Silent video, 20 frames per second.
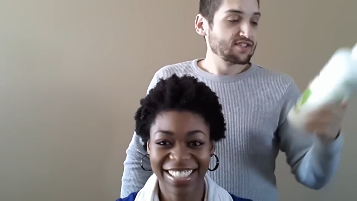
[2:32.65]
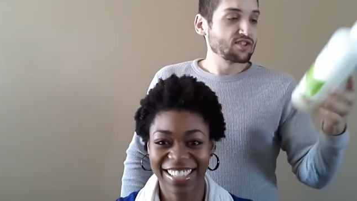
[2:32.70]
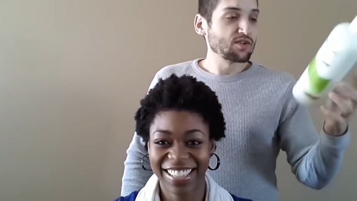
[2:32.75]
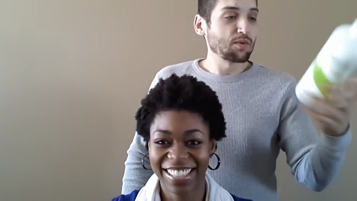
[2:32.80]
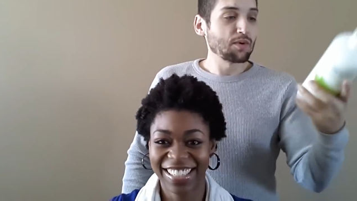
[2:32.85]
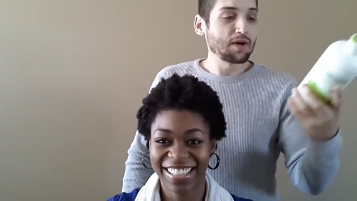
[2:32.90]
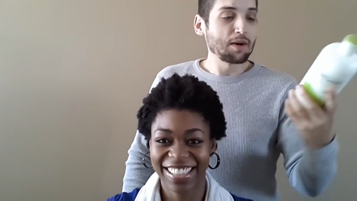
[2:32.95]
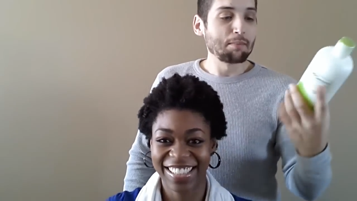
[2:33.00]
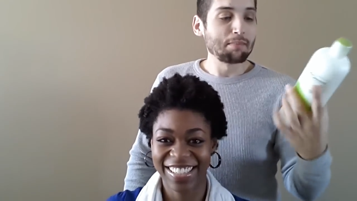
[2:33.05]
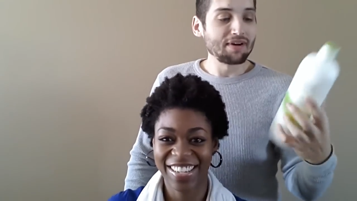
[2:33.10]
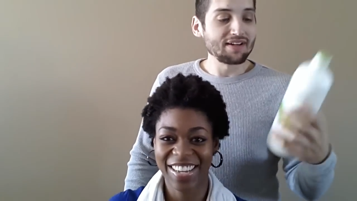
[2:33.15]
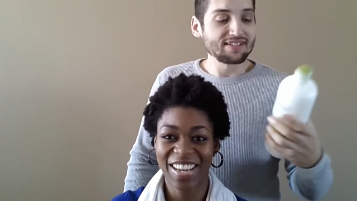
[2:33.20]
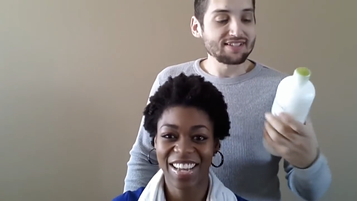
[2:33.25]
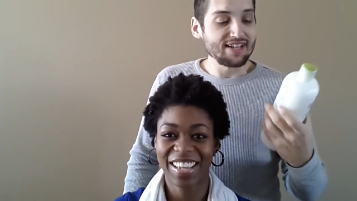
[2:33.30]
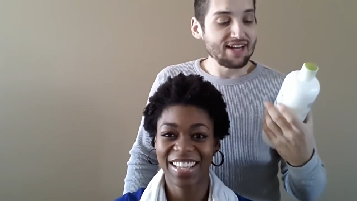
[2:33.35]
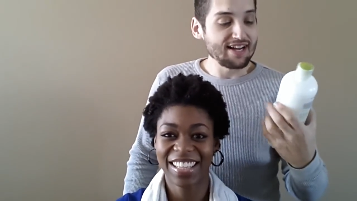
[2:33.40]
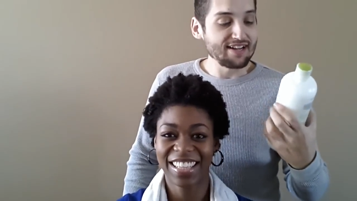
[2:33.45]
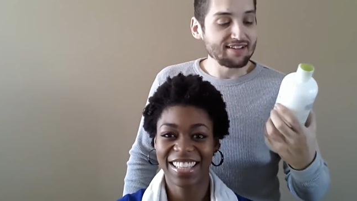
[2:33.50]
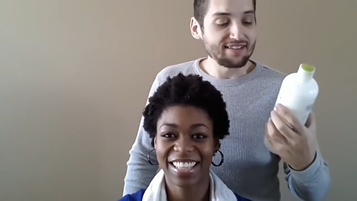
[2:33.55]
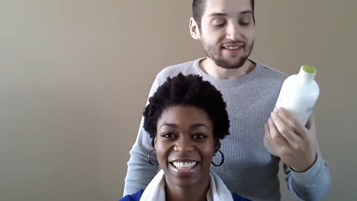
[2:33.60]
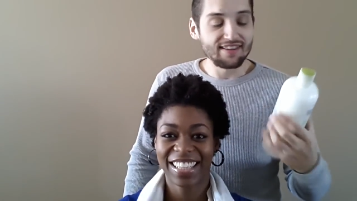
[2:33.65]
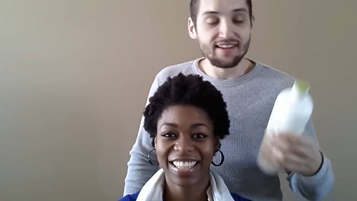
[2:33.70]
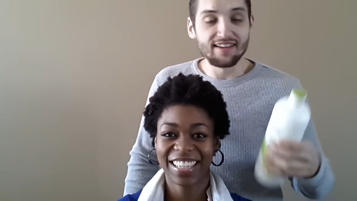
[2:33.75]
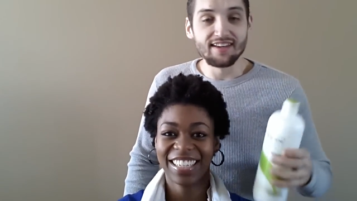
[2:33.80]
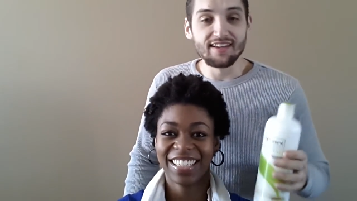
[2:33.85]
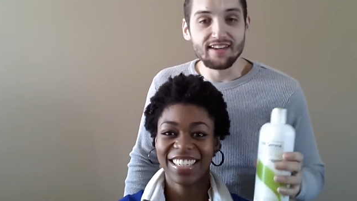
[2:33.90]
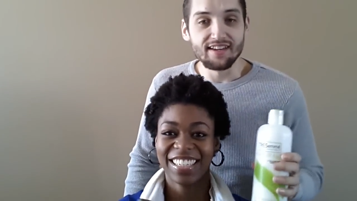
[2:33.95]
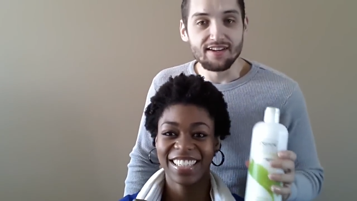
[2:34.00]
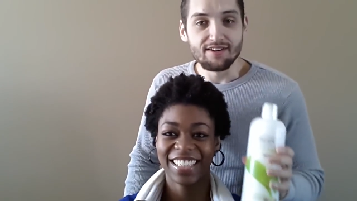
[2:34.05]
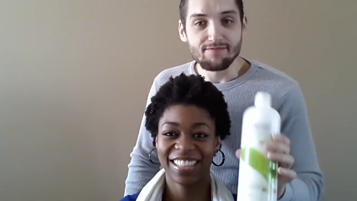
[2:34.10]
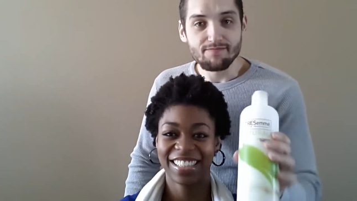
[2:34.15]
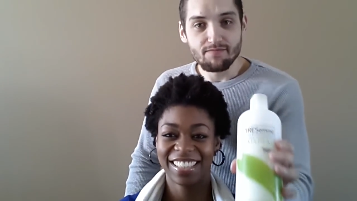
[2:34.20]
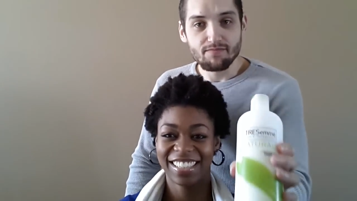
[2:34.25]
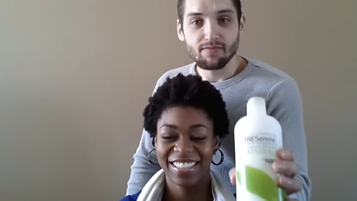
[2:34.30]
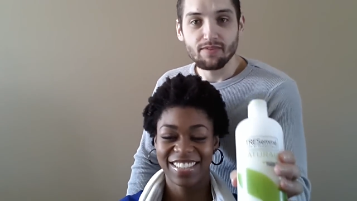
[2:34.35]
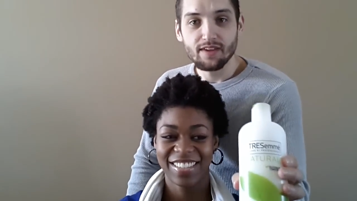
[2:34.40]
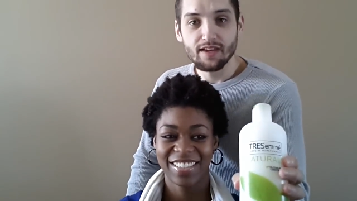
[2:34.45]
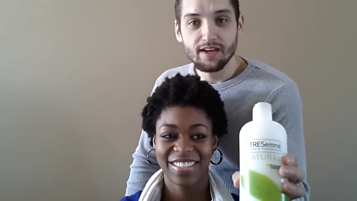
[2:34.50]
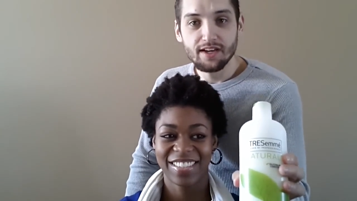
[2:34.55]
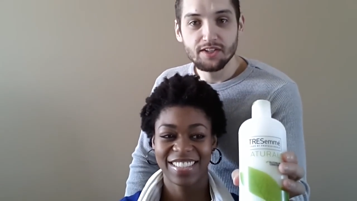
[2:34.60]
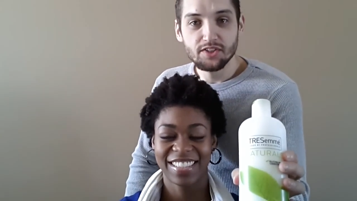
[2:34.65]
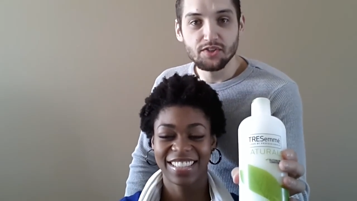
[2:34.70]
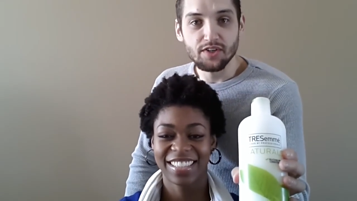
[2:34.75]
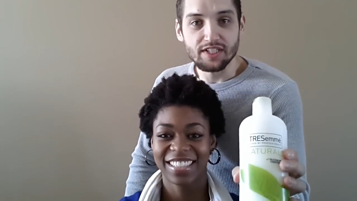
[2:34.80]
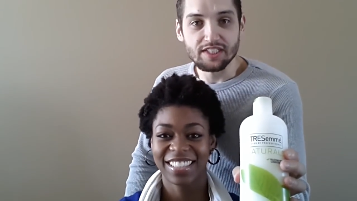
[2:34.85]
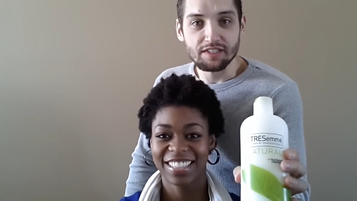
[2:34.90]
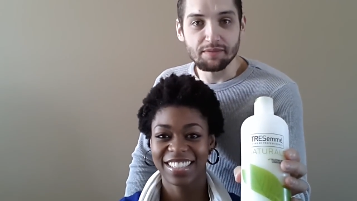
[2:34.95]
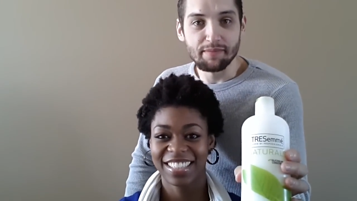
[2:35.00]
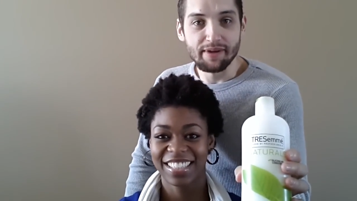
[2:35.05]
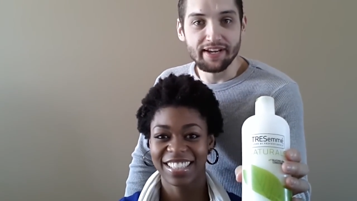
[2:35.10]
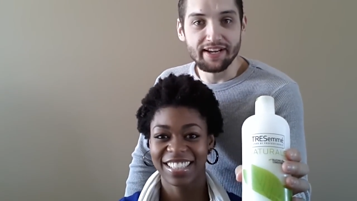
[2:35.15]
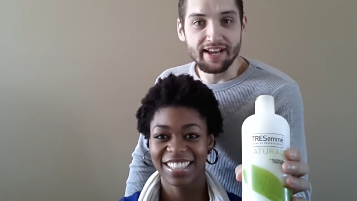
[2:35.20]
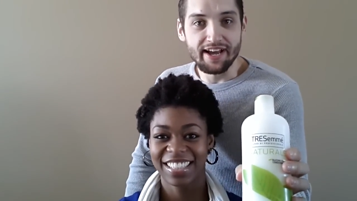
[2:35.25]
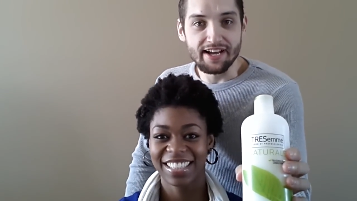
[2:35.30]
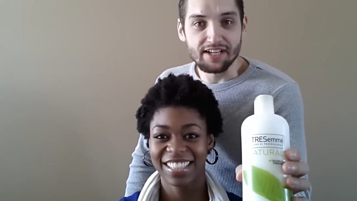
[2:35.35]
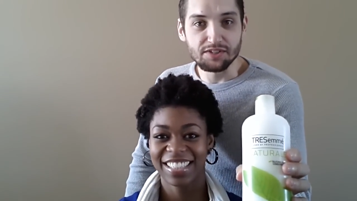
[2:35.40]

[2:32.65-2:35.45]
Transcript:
Speaker 1: So we're going to bust out the Tresemmé